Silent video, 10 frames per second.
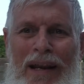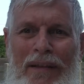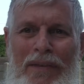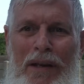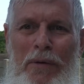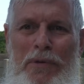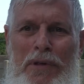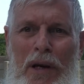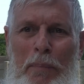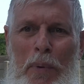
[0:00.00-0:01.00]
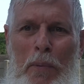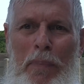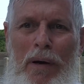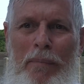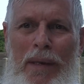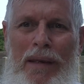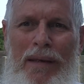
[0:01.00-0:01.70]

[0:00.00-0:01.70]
I thought it was going to poop on me.